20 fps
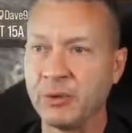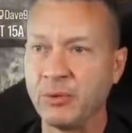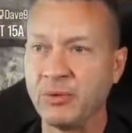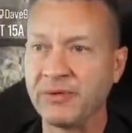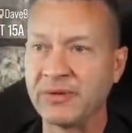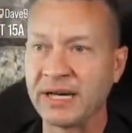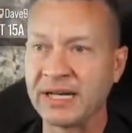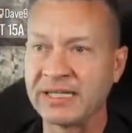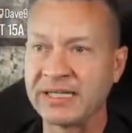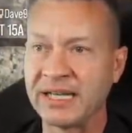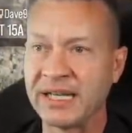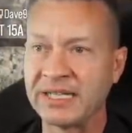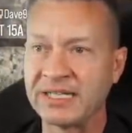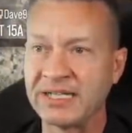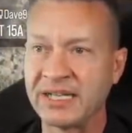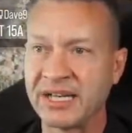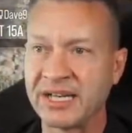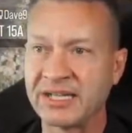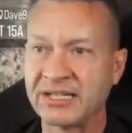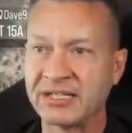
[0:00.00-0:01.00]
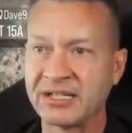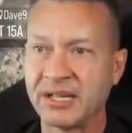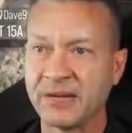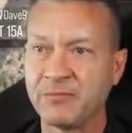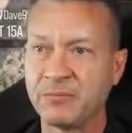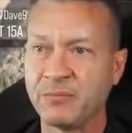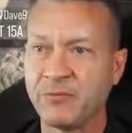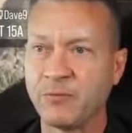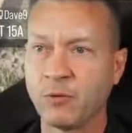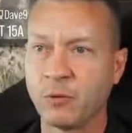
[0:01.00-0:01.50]
We've got 10 seconds left
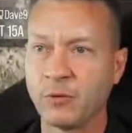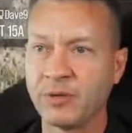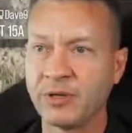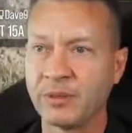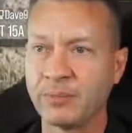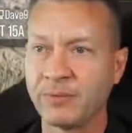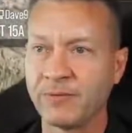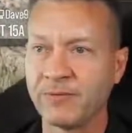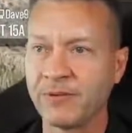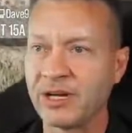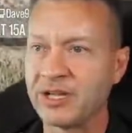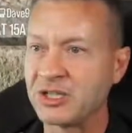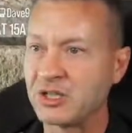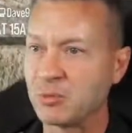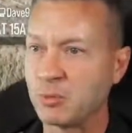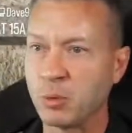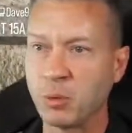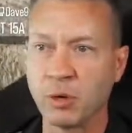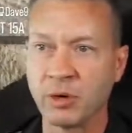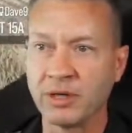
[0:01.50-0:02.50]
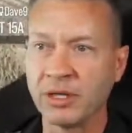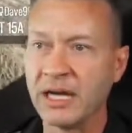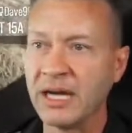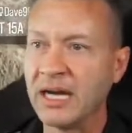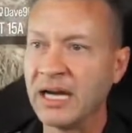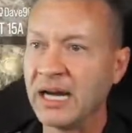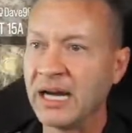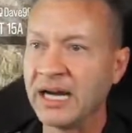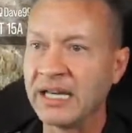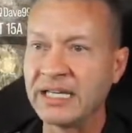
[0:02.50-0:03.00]
before we can provide support.
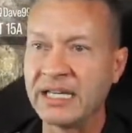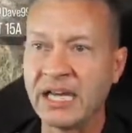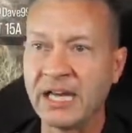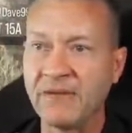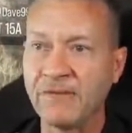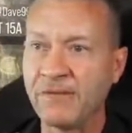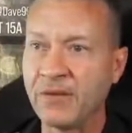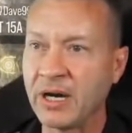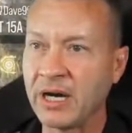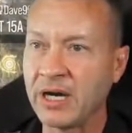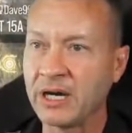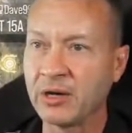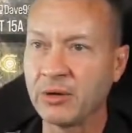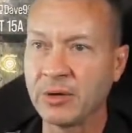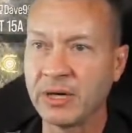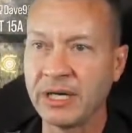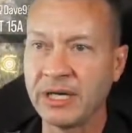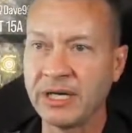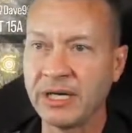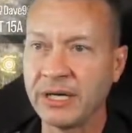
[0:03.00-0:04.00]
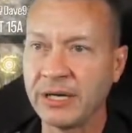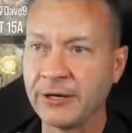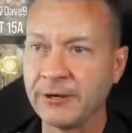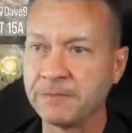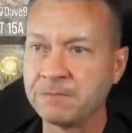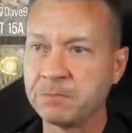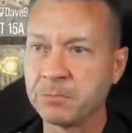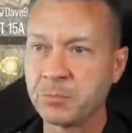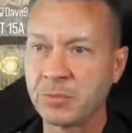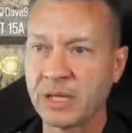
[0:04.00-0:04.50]
I can't fire right now.